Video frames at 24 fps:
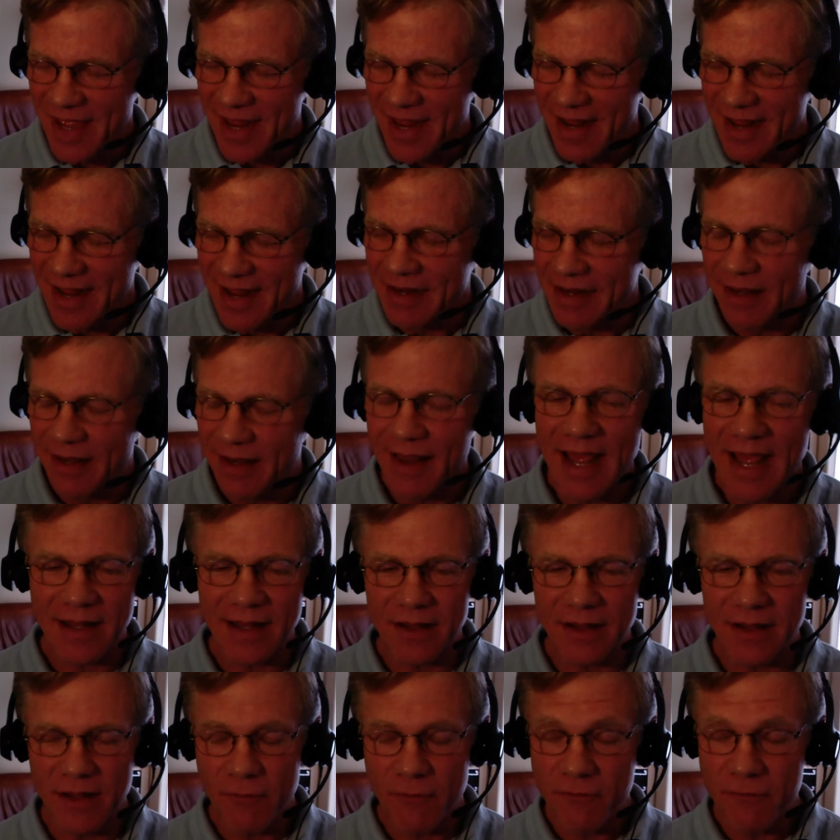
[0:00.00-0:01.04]
It, like
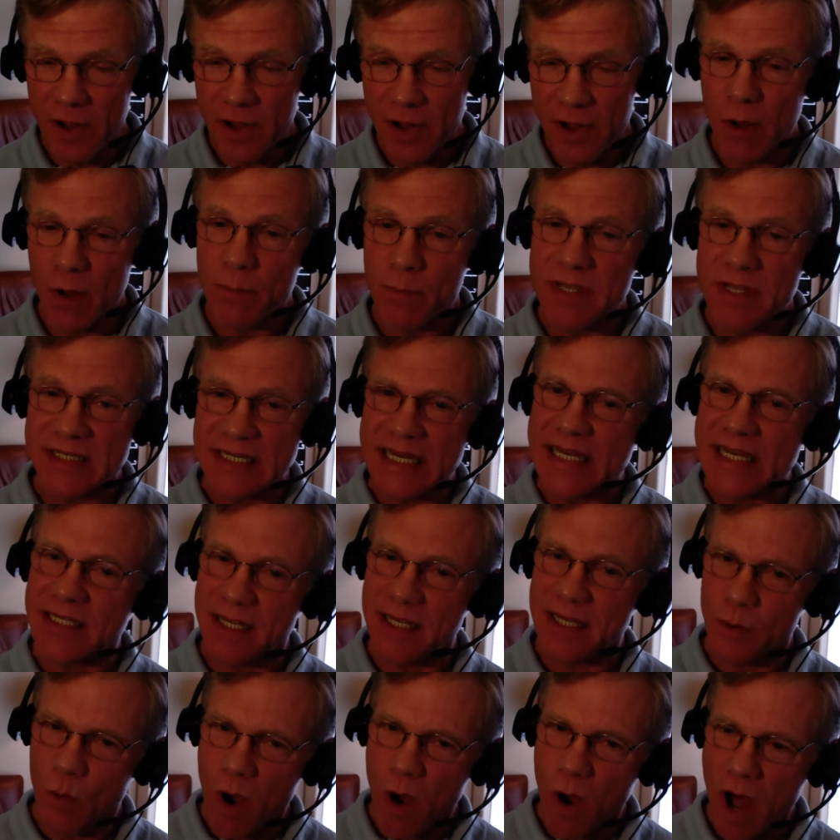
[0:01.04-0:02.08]
the film, is an
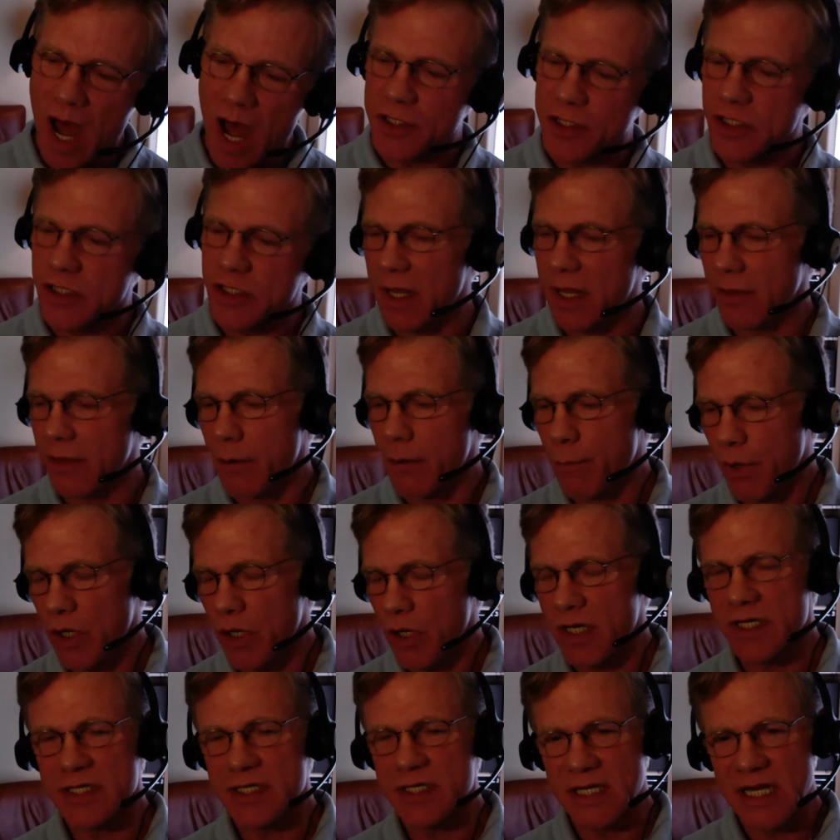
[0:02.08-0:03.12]
easy watch, and the
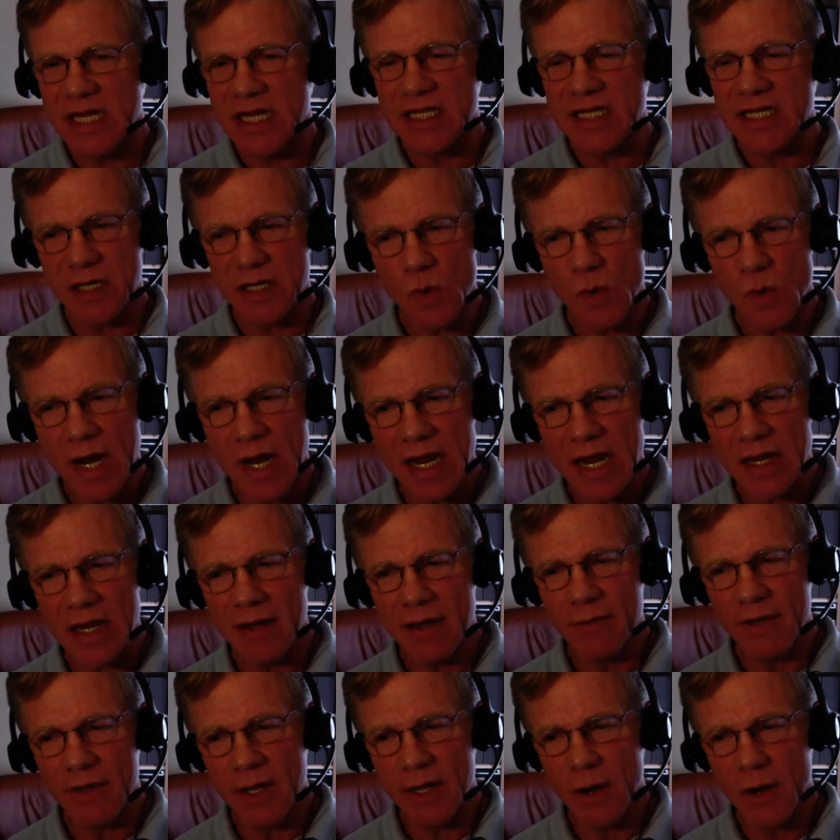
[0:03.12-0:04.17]
book is an easy read.
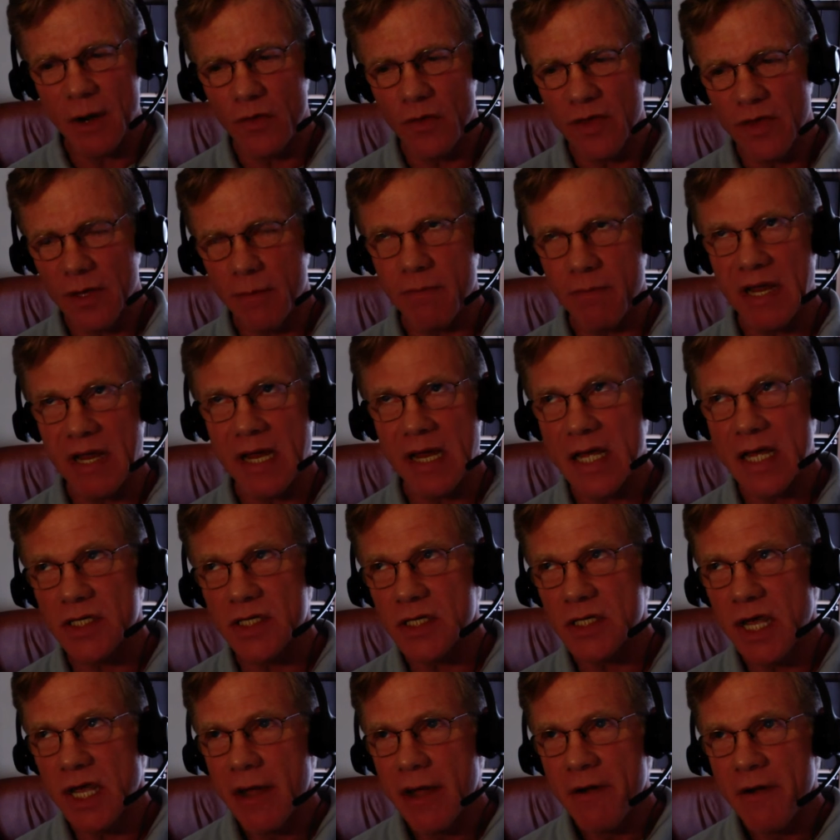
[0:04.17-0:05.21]
You know,
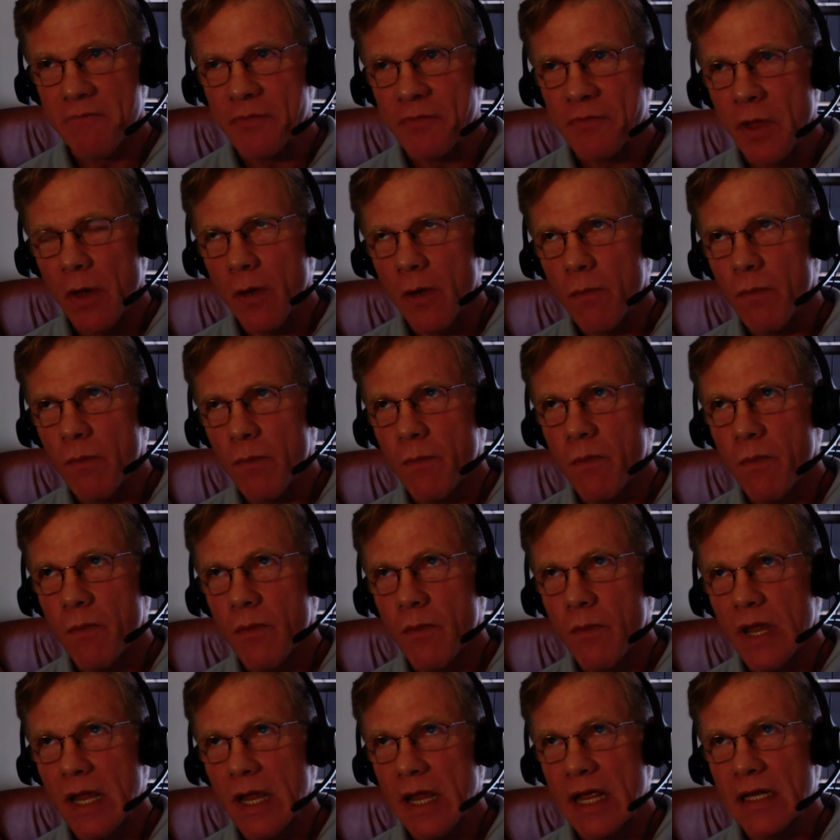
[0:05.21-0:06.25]
because
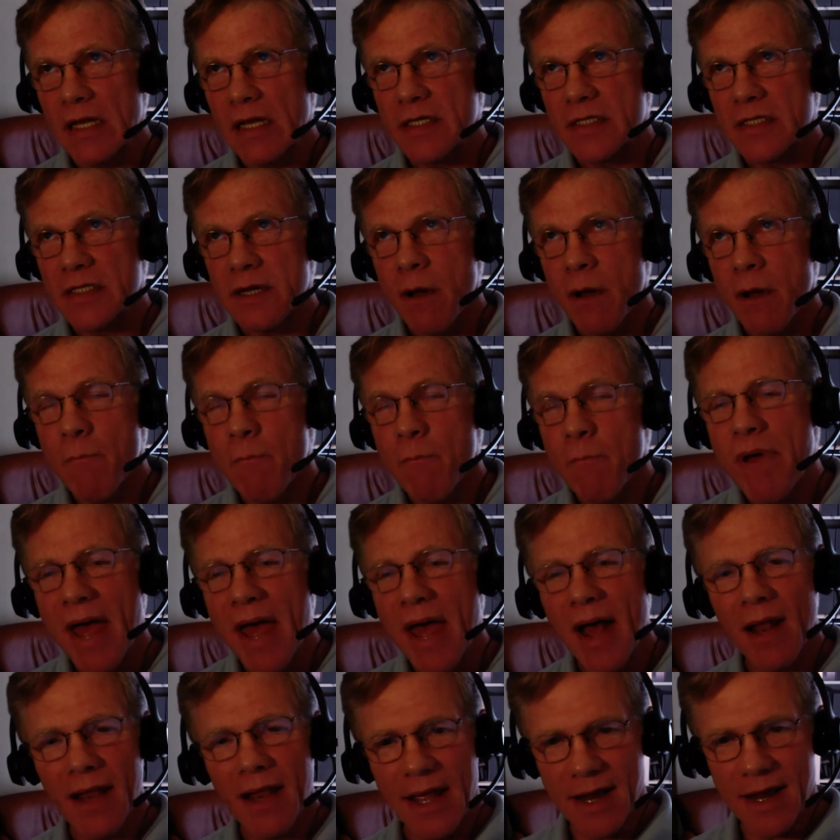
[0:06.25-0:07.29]
it's
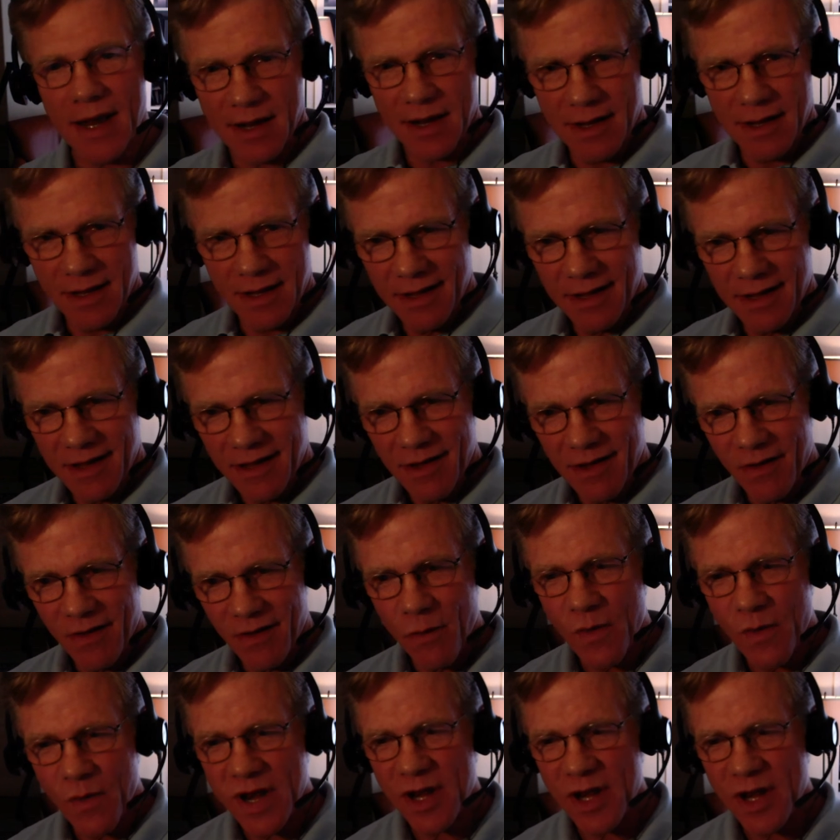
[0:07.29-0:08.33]
compelling
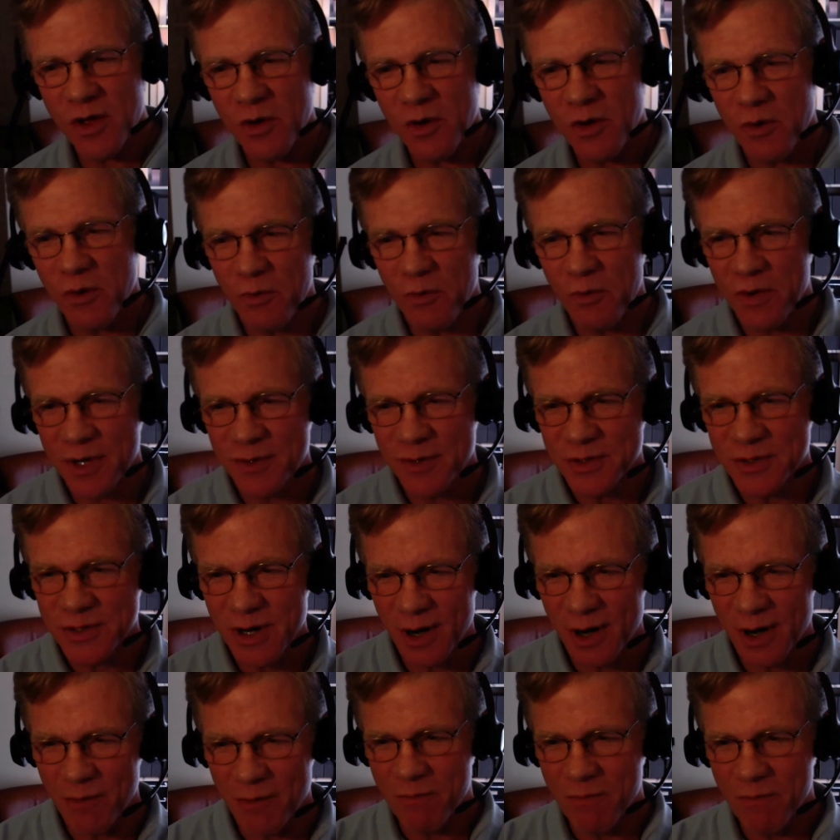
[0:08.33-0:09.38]
when you
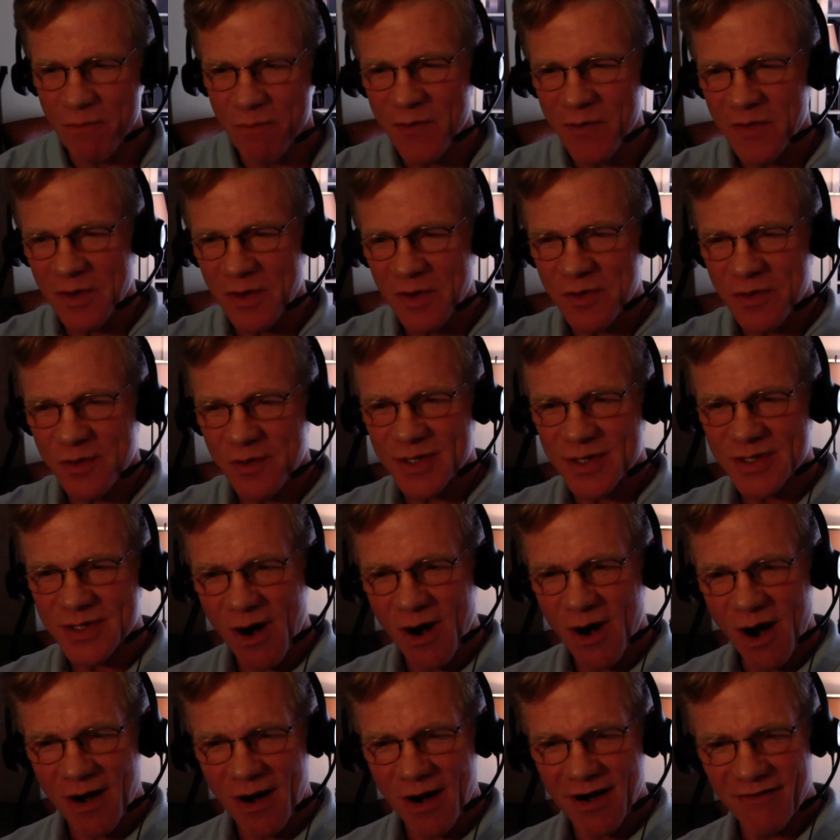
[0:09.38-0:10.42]
start moving through this
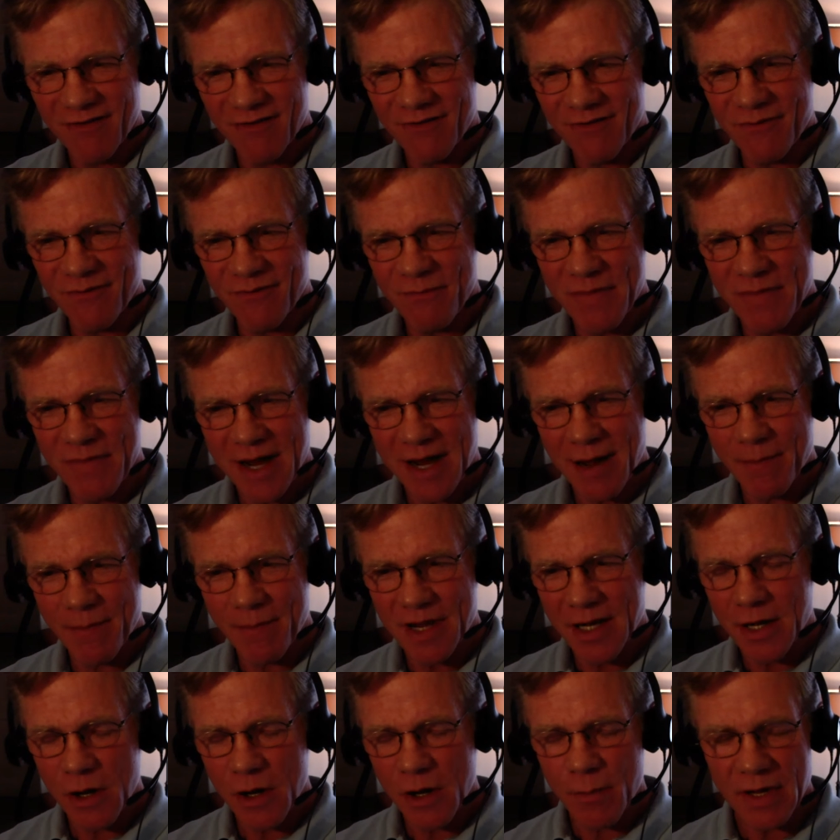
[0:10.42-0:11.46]
arc of
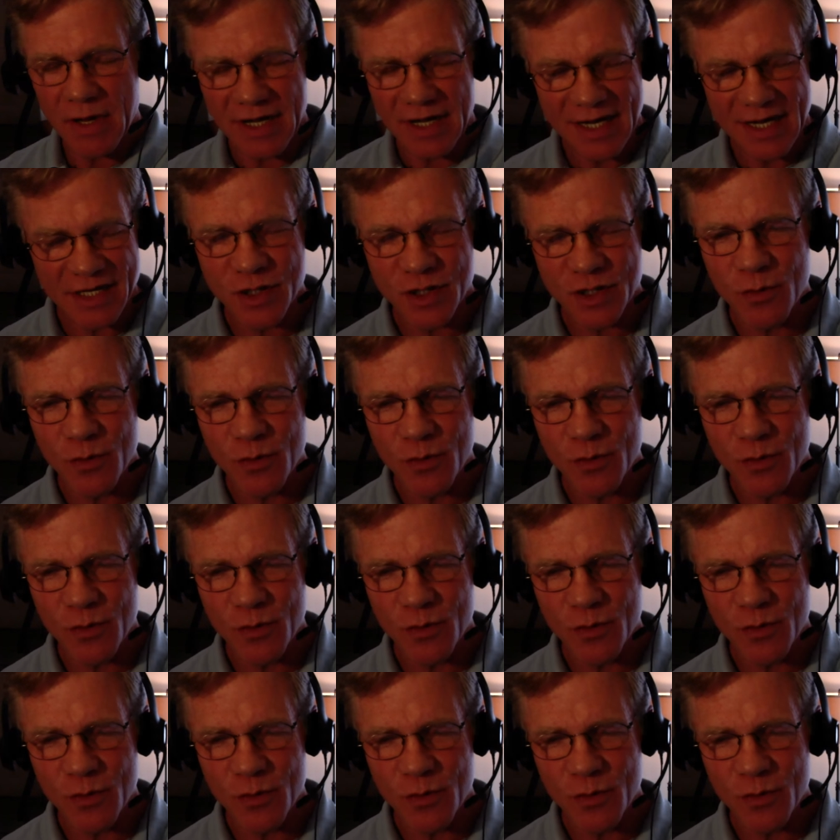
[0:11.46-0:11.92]
becoming human. Because